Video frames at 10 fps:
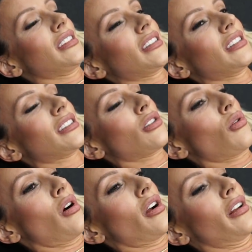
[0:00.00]
This is
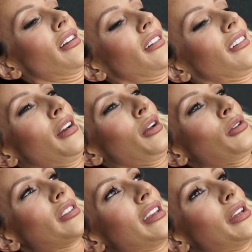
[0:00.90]
so hard.
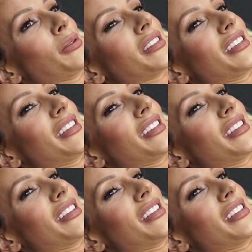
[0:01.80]
Whose idea was